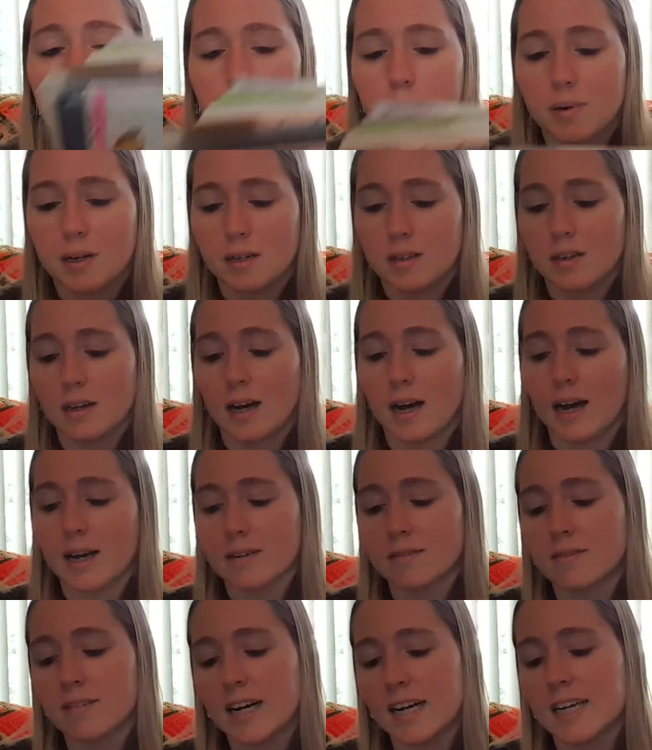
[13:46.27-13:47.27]
But I
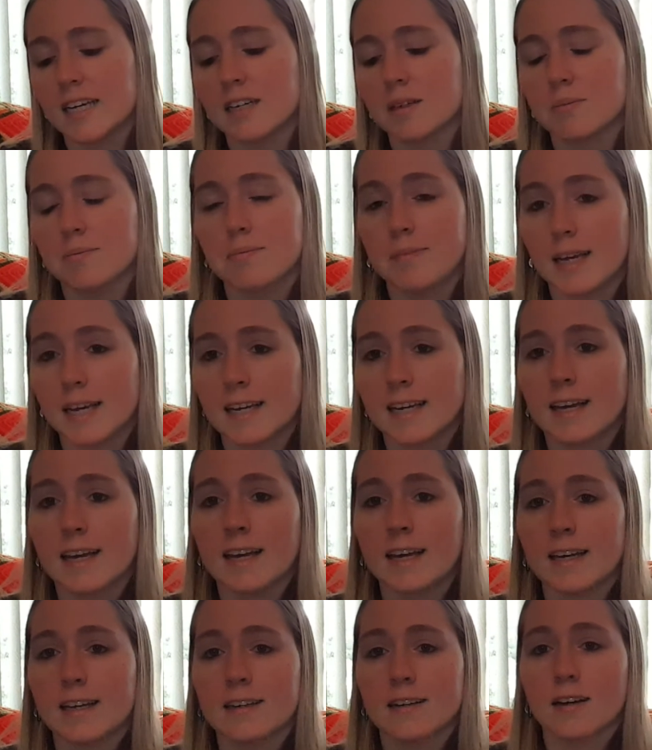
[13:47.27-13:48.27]
like
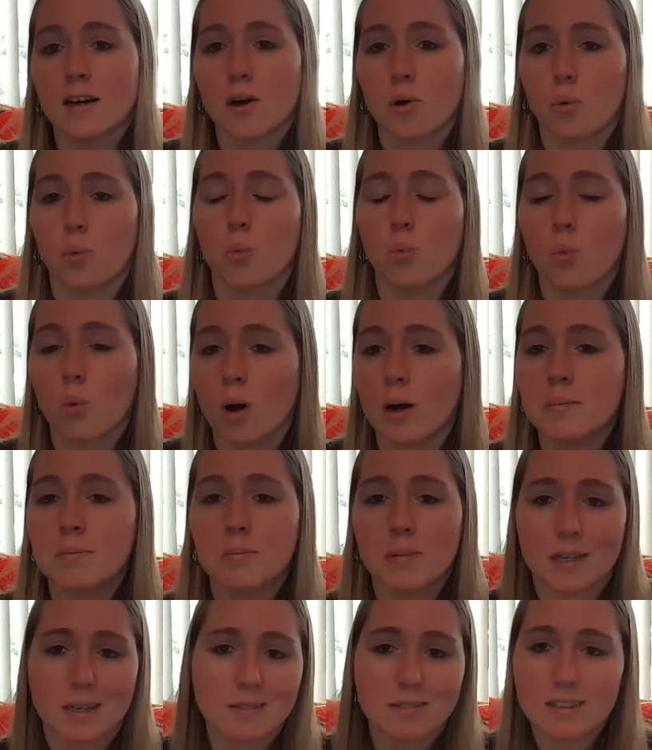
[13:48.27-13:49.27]
making one
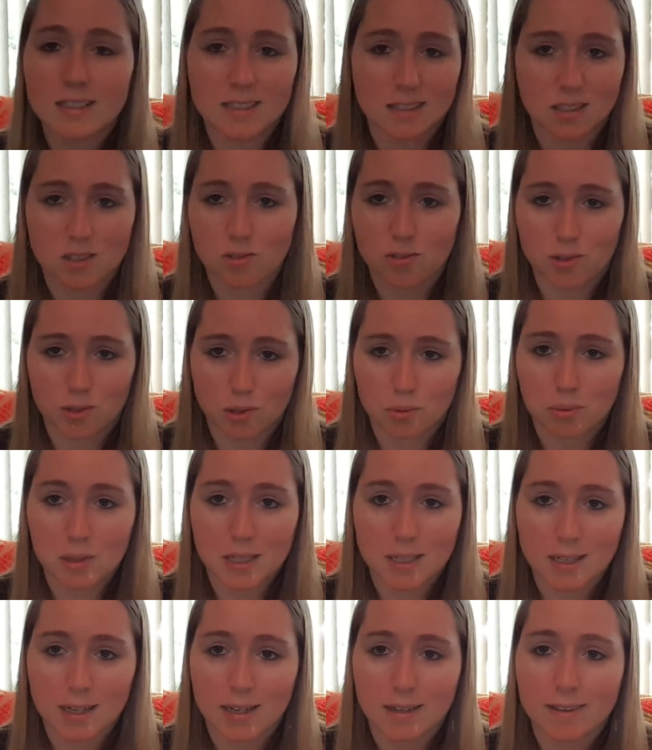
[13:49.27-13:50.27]
big list for the
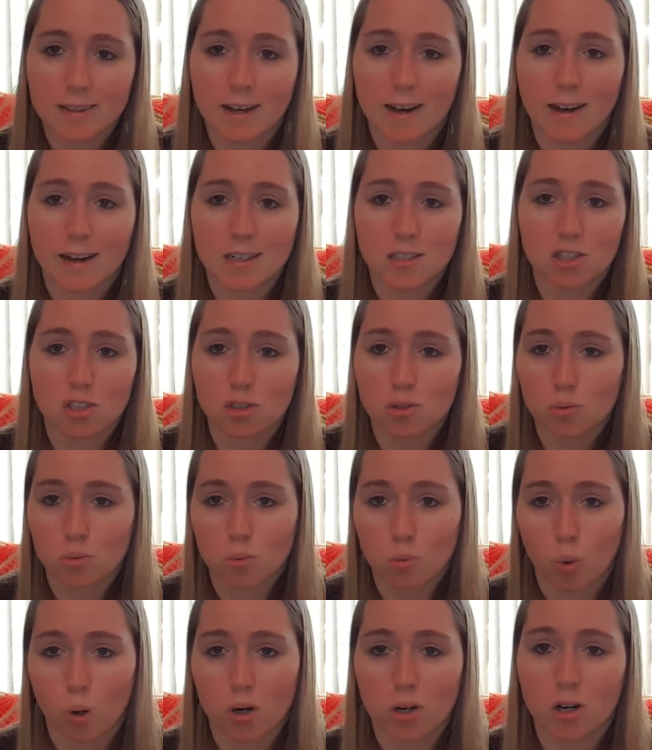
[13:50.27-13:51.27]
weekend that I just
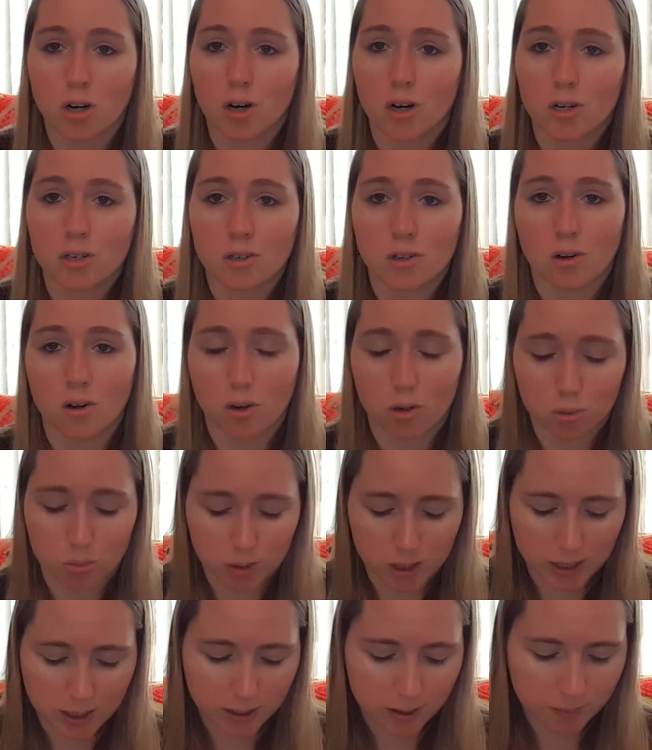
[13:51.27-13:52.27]
work on all
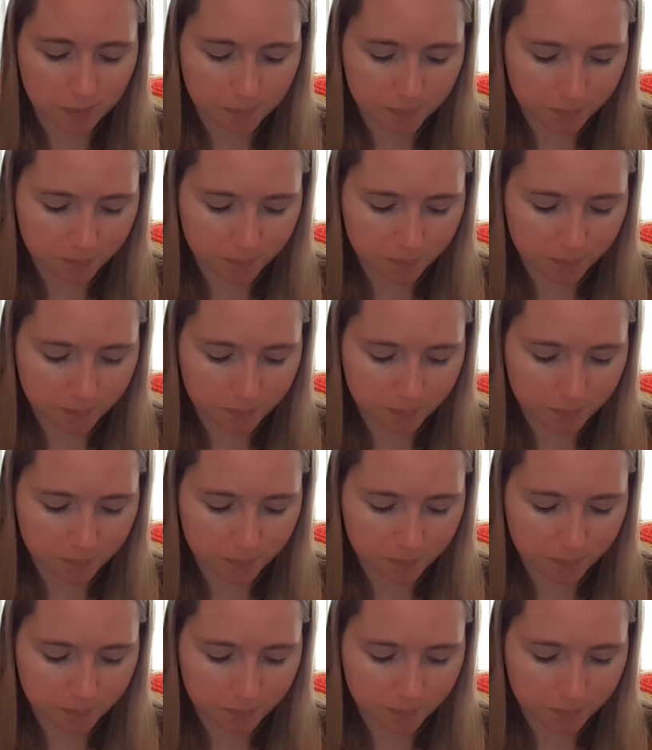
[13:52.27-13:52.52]
week.